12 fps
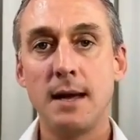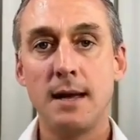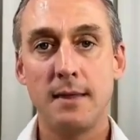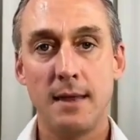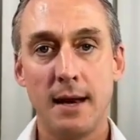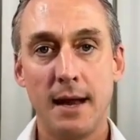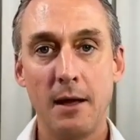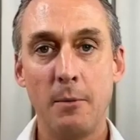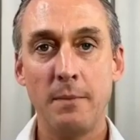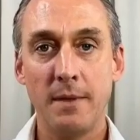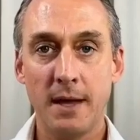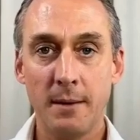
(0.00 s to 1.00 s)
that
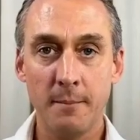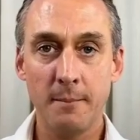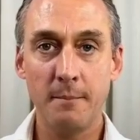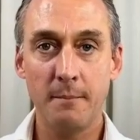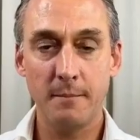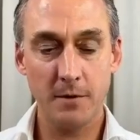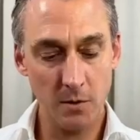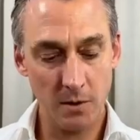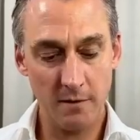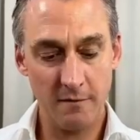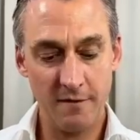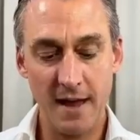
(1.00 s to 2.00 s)
help them do
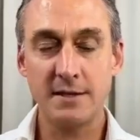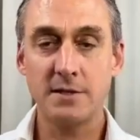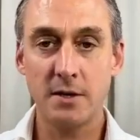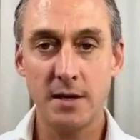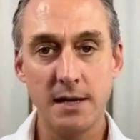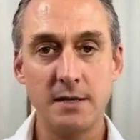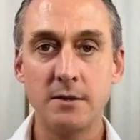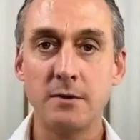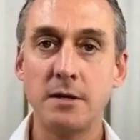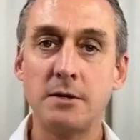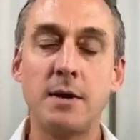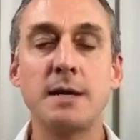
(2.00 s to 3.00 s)
it faster, easier,
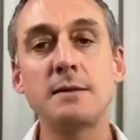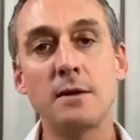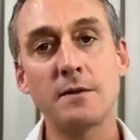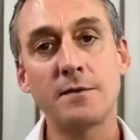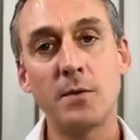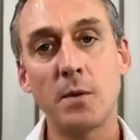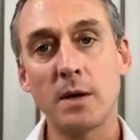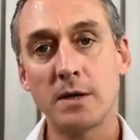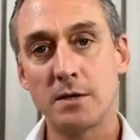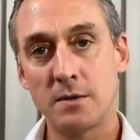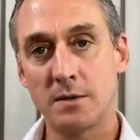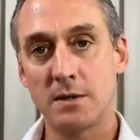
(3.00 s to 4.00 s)
and address those 4
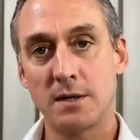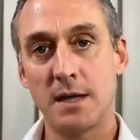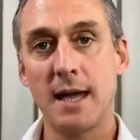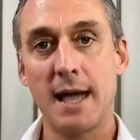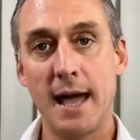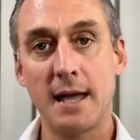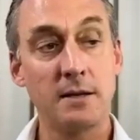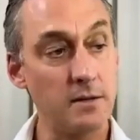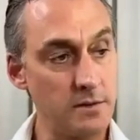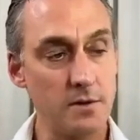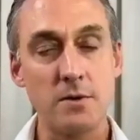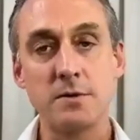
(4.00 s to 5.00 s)
issues that they had,
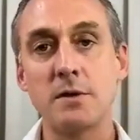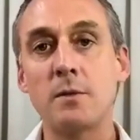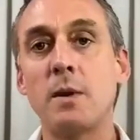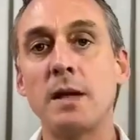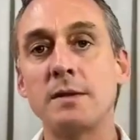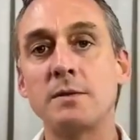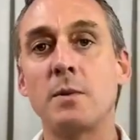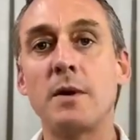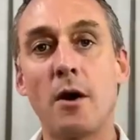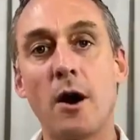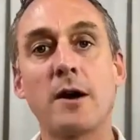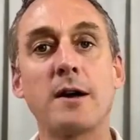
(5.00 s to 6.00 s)
because those are the ones where
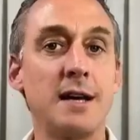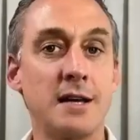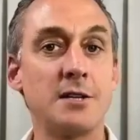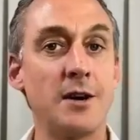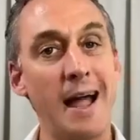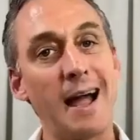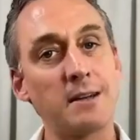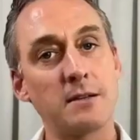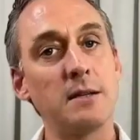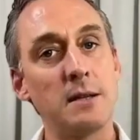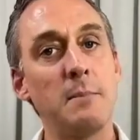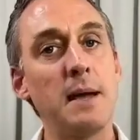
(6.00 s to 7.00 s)
architecture
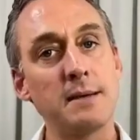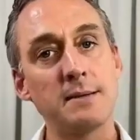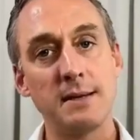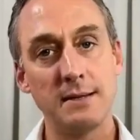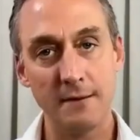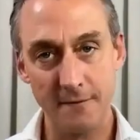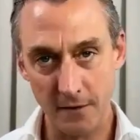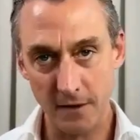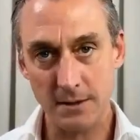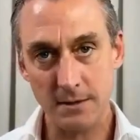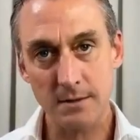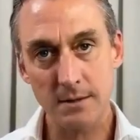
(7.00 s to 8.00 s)
actually makes a
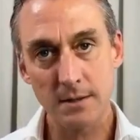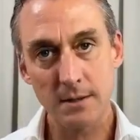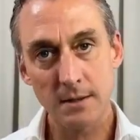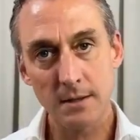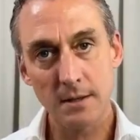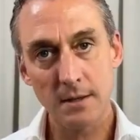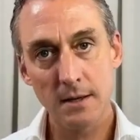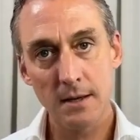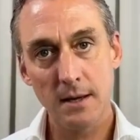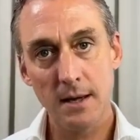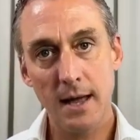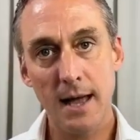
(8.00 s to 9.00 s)
difference.
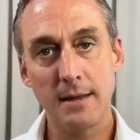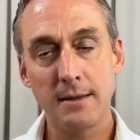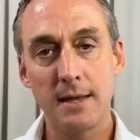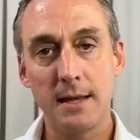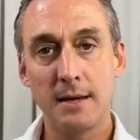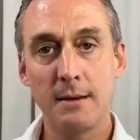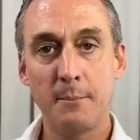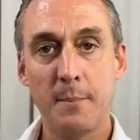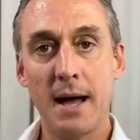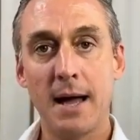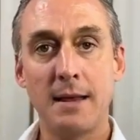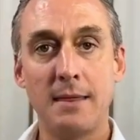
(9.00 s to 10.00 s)
And then
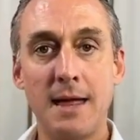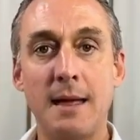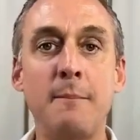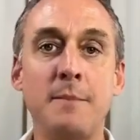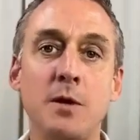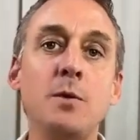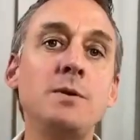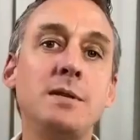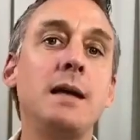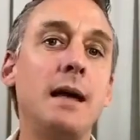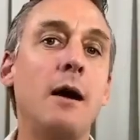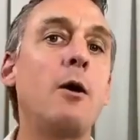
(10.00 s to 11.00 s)
by them
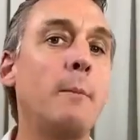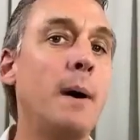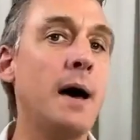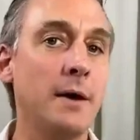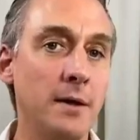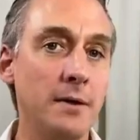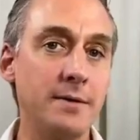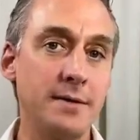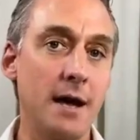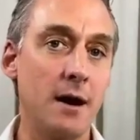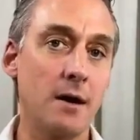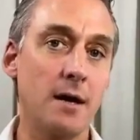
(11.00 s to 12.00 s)
using our models, they
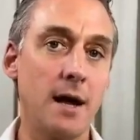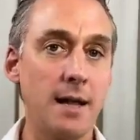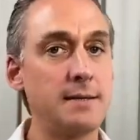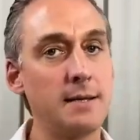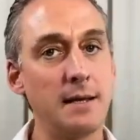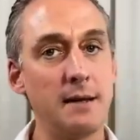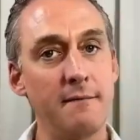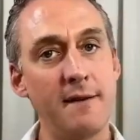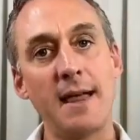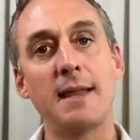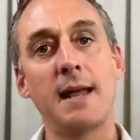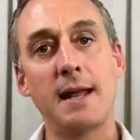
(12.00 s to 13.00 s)
are constantly
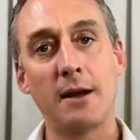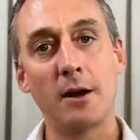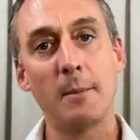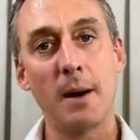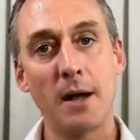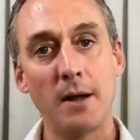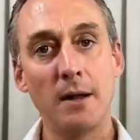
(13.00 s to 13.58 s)
validating our model.